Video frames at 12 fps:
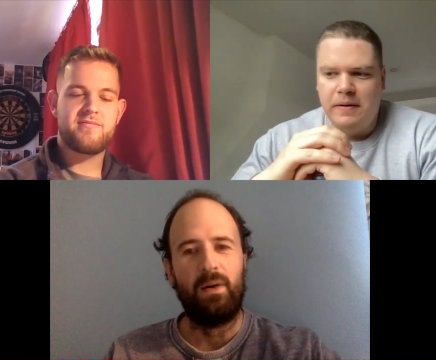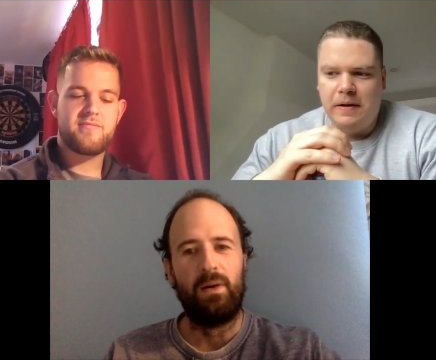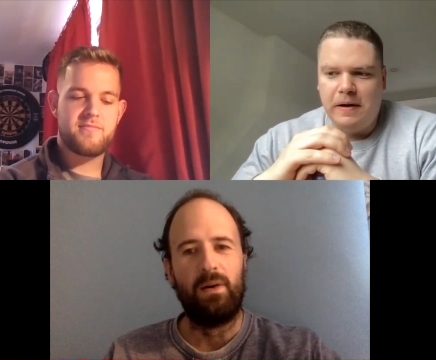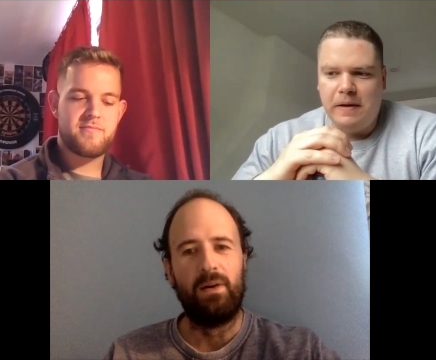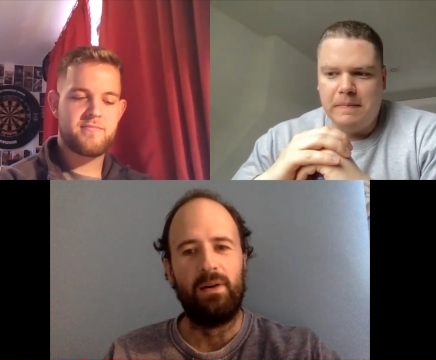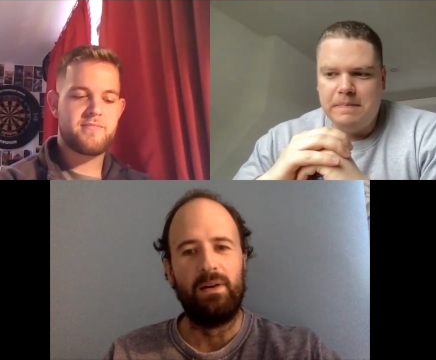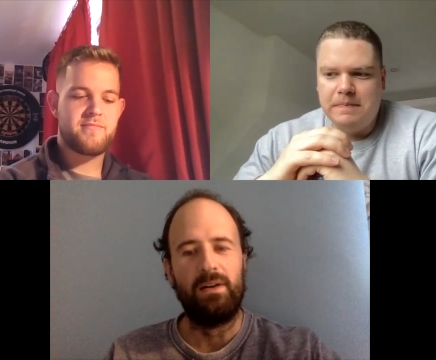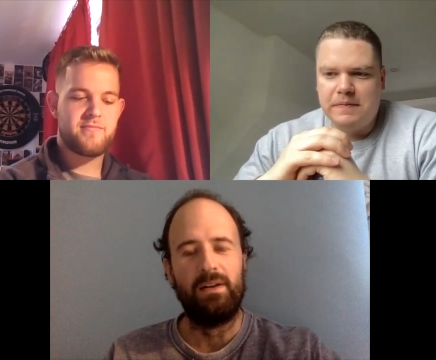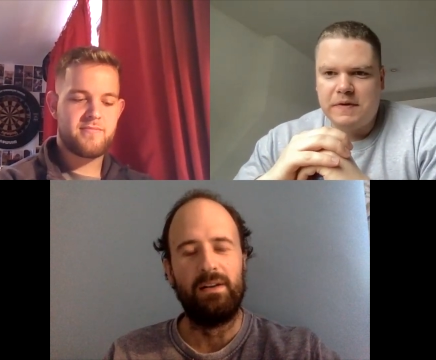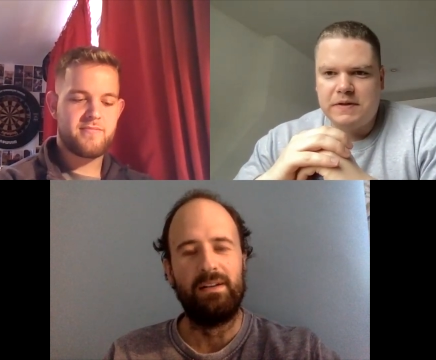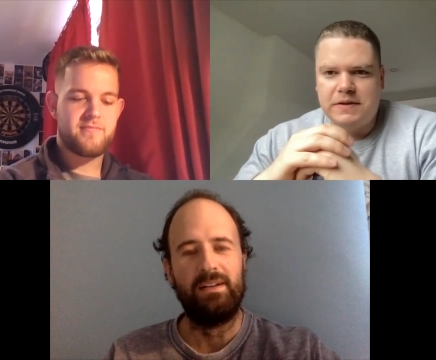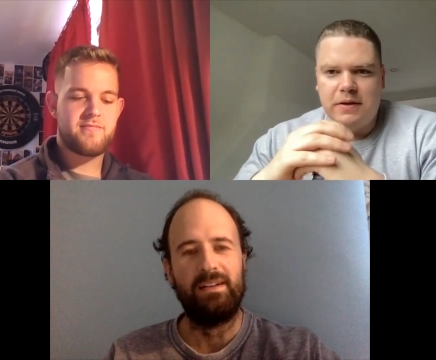Speaker 1: Um,
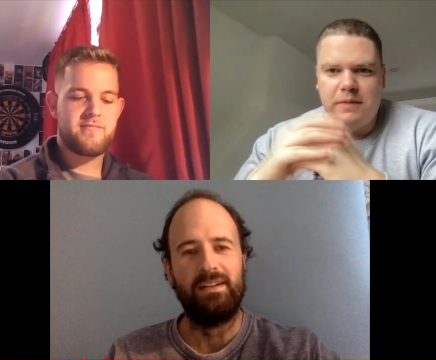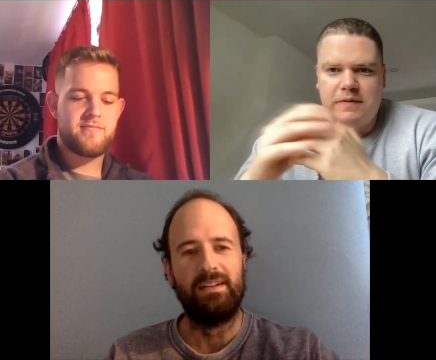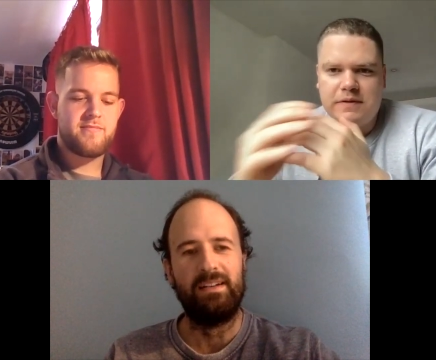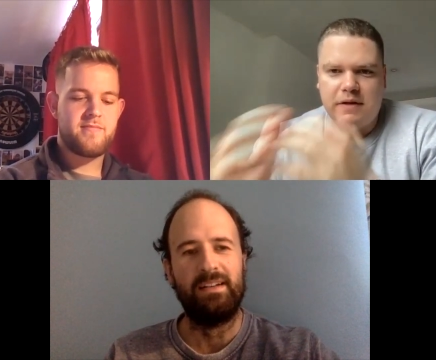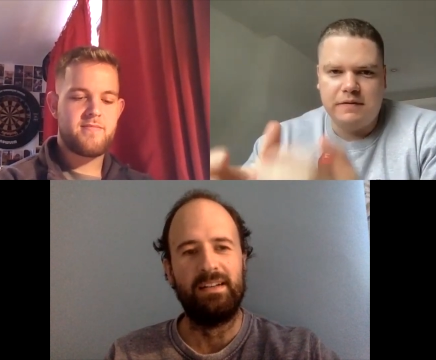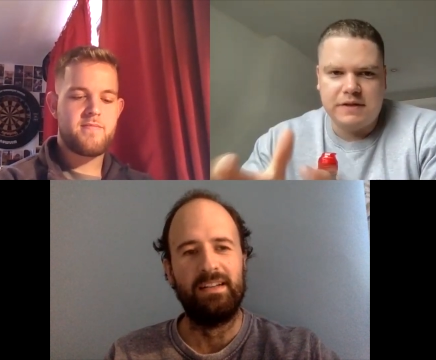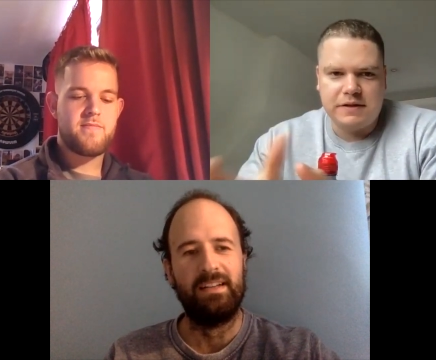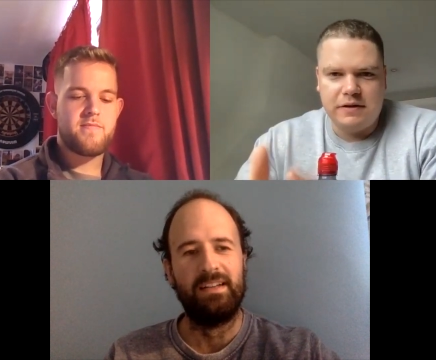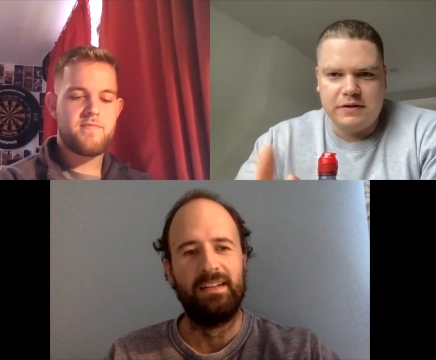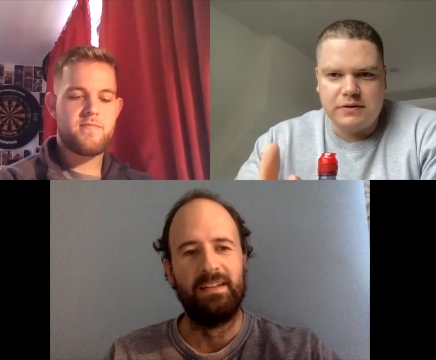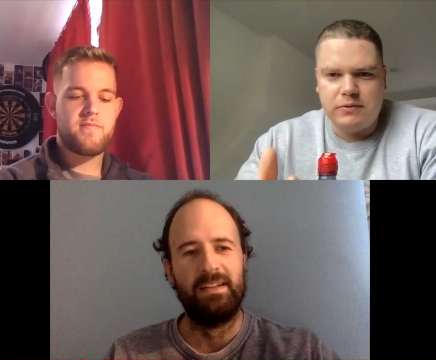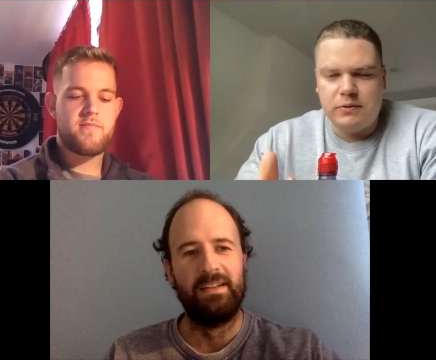so now we've kind of
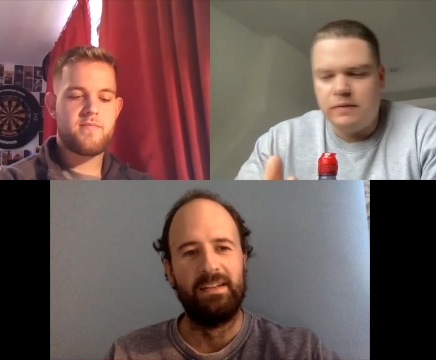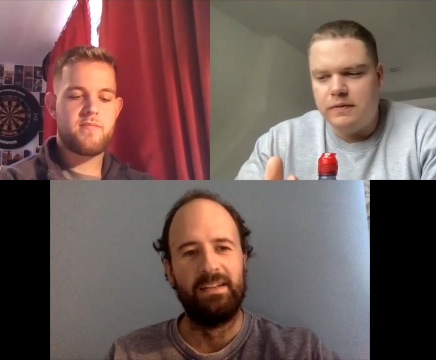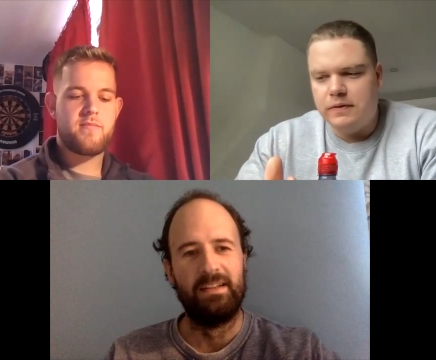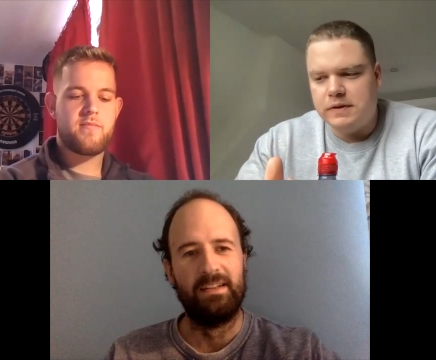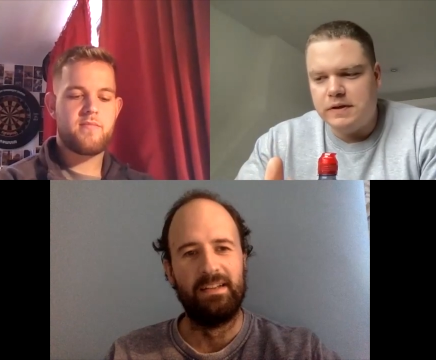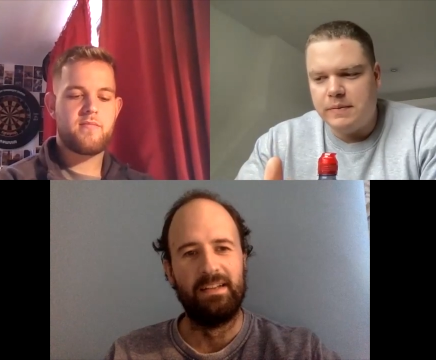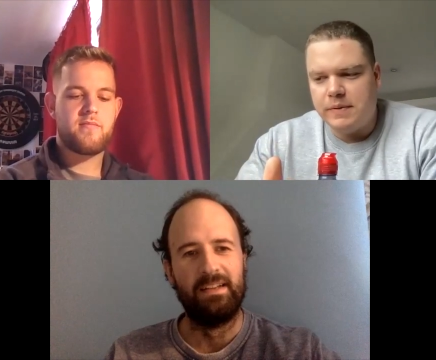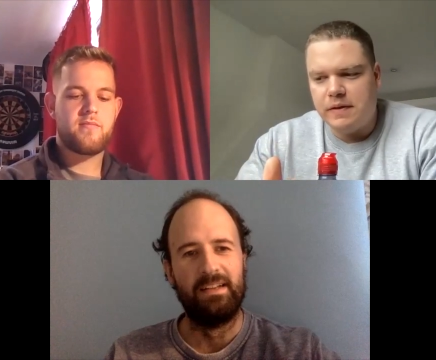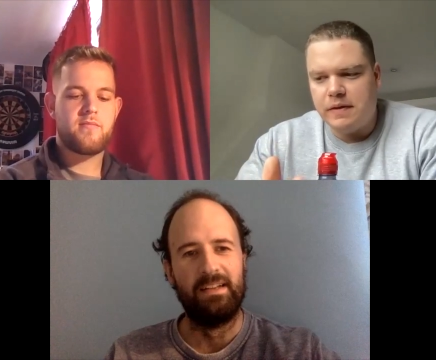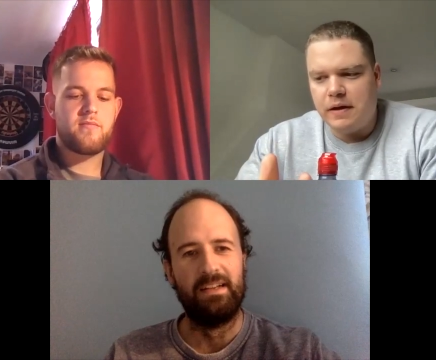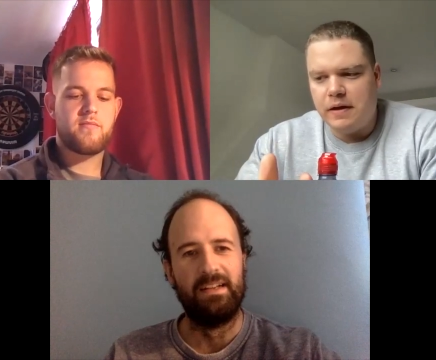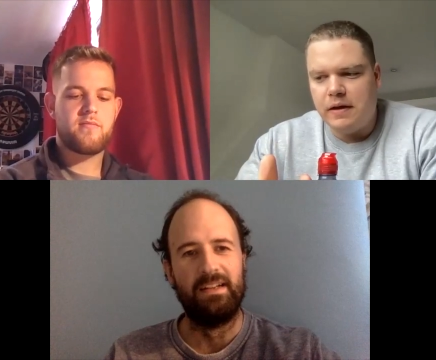discussed Crawford a bit
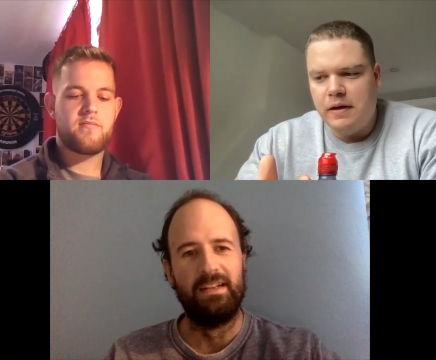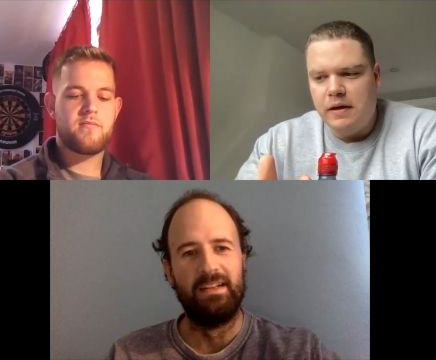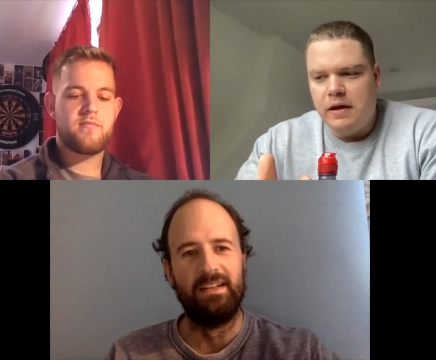there.